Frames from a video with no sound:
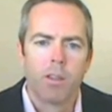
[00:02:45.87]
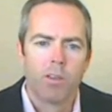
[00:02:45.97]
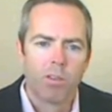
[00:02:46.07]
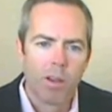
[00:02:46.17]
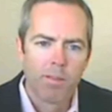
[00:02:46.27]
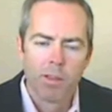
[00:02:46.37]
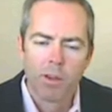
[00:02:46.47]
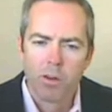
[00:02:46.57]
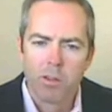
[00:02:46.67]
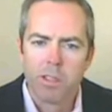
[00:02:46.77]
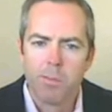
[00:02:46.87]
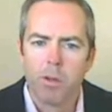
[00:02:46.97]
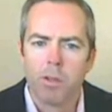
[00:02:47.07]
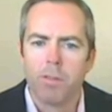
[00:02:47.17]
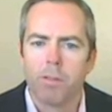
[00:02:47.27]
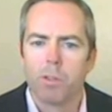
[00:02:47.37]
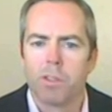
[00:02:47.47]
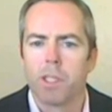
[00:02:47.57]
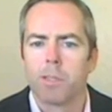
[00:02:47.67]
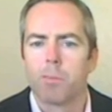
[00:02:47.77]
to soften the currency burden for
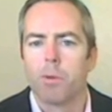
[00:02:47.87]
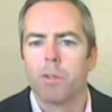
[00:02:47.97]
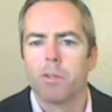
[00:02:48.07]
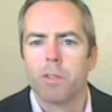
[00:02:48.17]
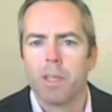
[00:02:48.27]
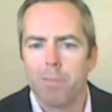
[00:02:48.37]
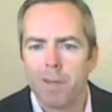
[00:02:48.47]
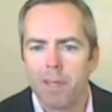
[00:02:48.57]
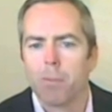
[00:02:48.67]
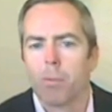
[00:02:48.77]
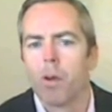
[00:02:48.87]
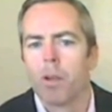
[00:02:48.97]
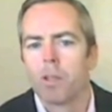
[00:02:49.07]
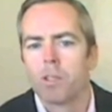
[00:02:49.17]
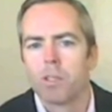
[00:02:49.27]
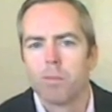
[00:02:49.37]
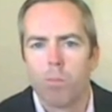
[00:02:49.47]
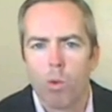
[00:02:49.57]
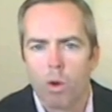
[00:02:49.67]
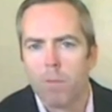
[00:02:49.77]
its exporters and make their products
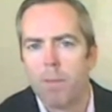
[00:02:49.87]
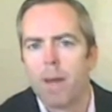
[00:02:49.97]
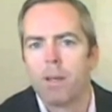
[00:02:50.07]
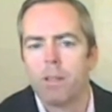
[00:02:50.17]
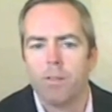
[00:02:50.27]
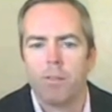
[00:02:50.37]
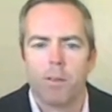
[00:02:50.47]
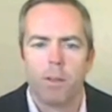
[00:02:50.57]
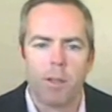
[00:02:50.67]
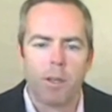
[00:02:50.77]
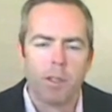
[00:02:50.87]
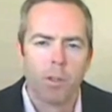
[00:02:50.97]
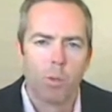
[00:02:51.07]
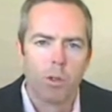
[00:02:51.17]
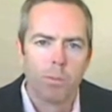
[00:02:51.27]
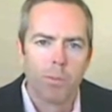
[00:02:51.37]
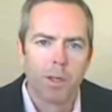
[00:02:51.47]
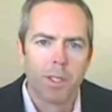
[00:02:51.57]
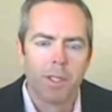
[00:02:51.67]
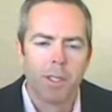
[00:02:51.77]
more competitive in the world
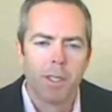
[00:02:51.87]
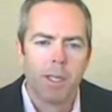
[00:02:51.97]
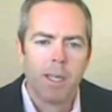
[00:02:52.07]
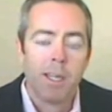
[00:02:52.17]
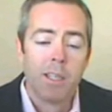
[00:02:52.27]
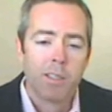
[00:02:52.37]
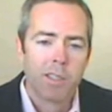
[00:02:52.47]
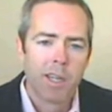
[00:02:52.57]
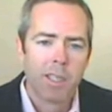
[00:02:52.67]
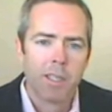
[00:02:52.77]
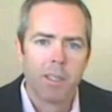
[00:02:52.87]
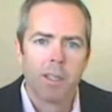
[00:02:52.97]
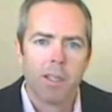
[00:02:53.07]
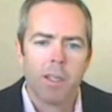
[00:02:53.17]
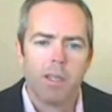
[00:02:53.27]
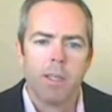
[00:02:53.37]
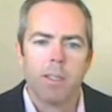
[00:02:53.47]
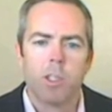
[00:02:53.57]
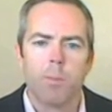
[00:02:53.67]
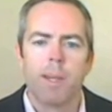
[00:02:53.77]
market. Second,
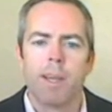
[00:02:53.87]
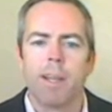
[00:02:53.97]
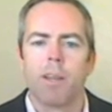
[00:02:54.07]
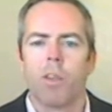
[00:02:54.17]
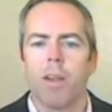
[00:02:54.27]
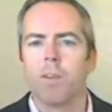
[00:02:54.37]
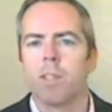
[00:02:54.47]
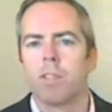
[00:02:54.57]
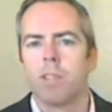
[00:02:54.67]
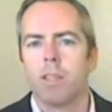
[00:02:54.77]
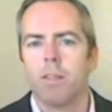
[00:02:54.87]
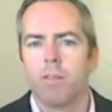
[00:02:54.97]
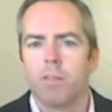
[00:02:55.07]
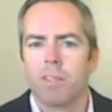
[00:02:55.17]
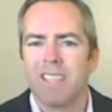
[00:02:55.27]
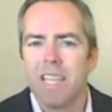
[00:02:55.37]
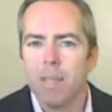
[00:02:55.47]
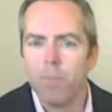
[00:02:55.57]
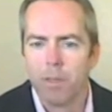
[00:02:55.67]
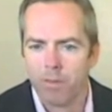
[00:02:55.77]
Japan has every incentive to
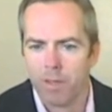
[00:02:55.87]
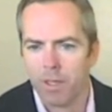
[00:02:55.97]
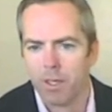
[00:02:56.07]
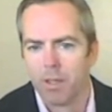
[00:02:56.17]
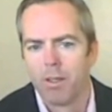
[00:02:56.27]
keep intervening.